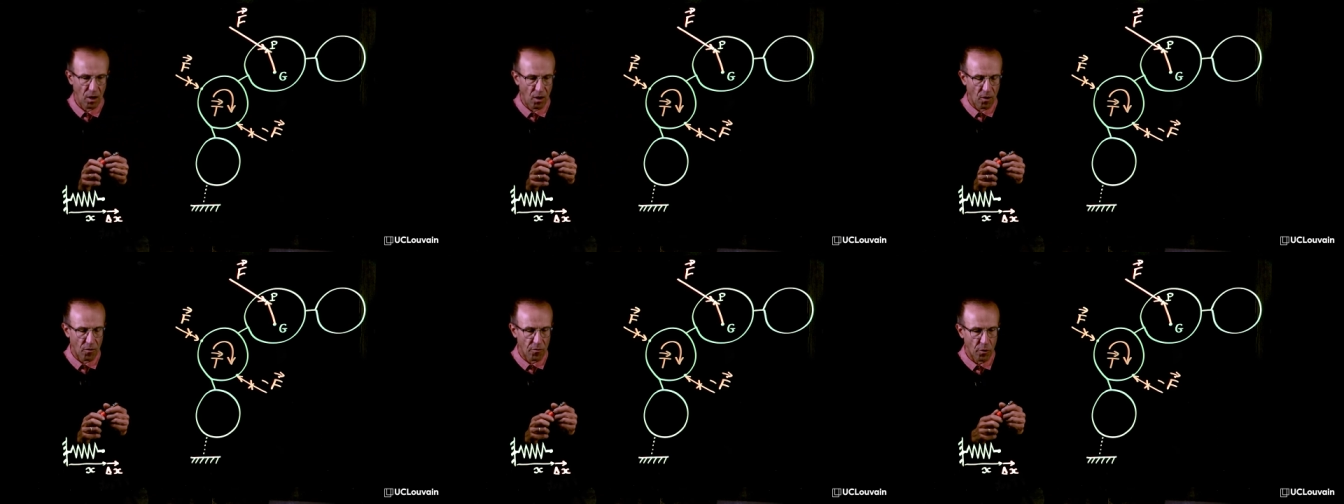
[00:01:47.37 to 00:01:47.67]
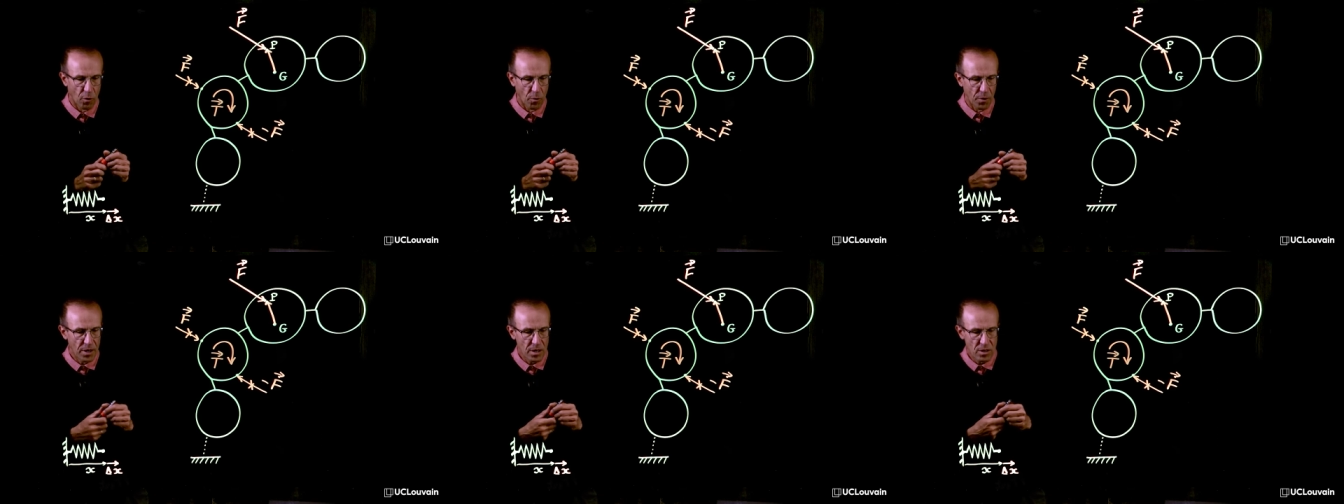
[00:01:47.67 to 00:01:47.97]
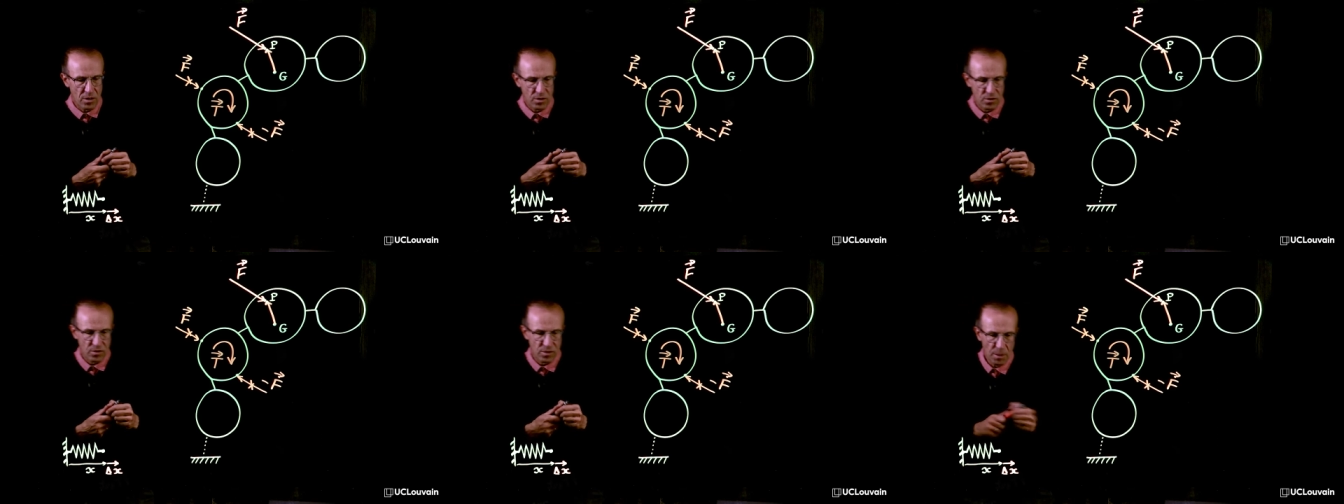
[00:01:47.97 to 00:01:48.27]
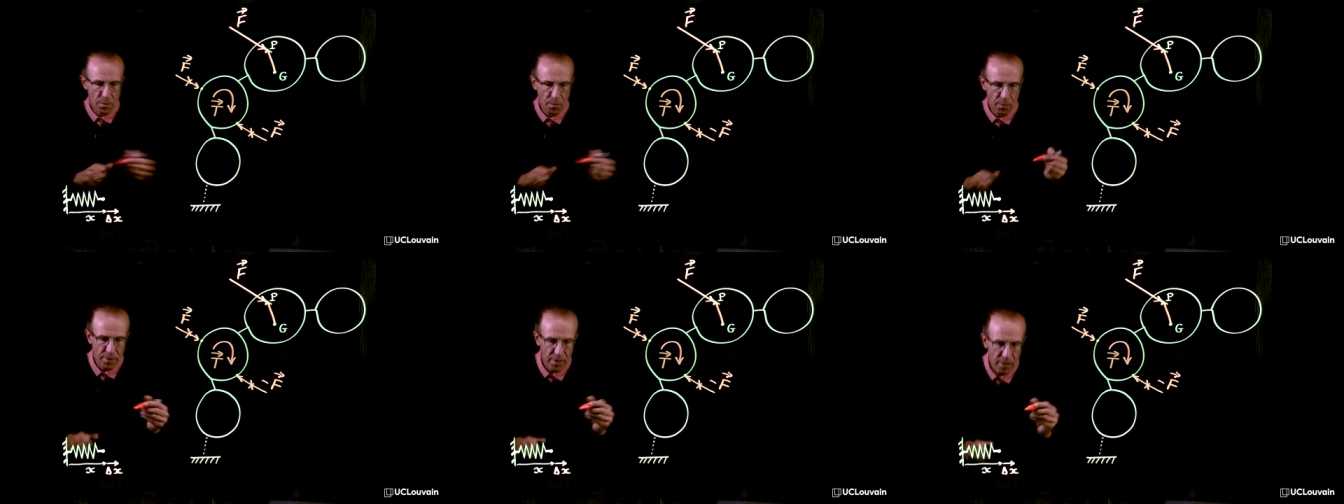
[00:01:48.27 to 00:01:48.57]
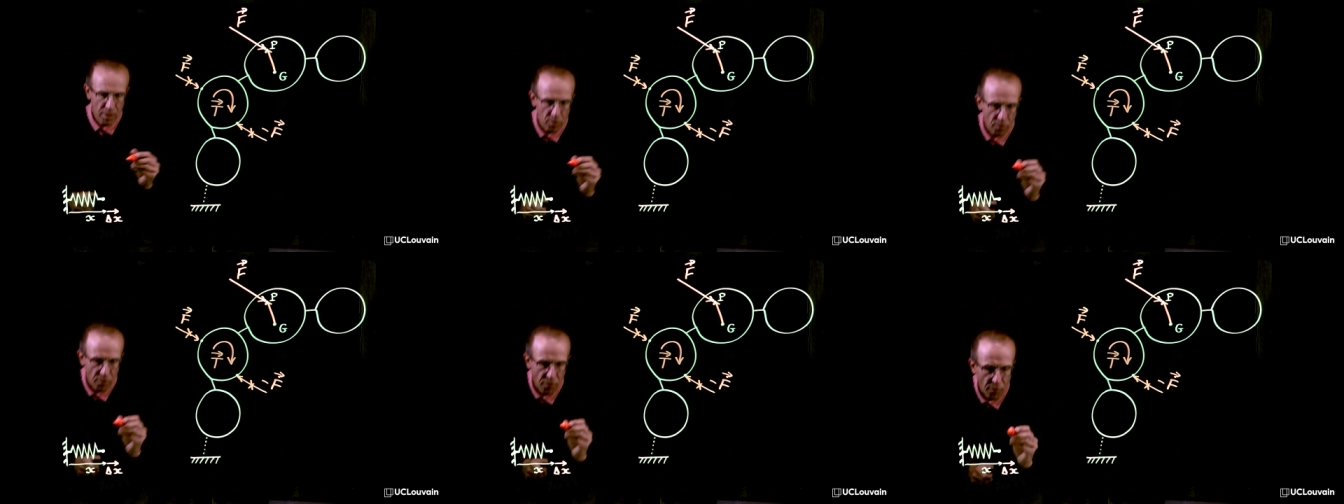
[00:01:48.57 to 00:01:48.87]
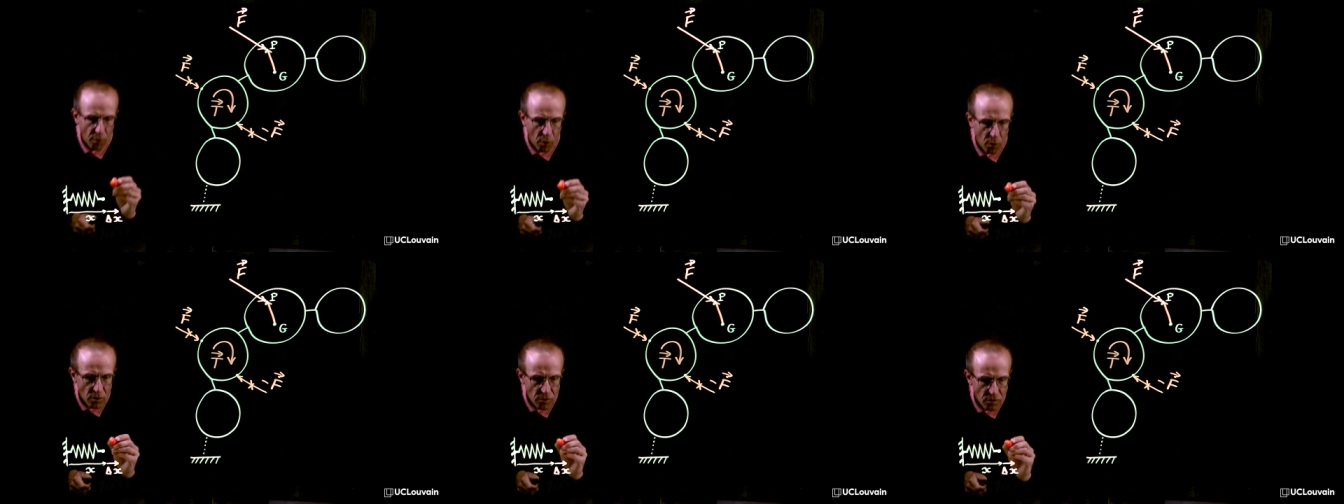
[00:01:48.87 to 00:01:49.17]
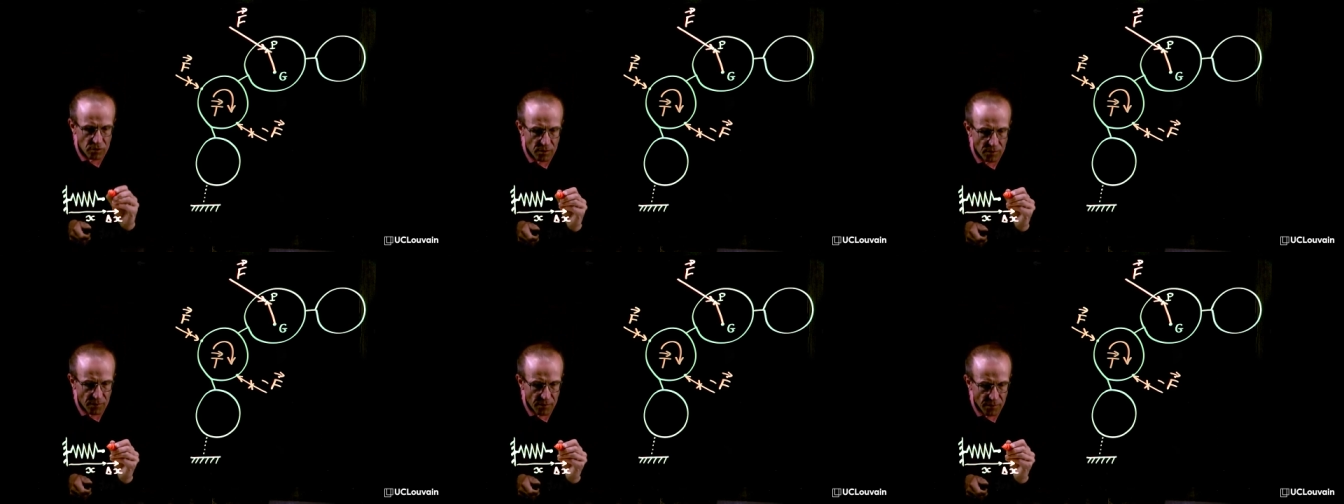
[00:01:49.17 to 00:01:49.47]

for which simply the force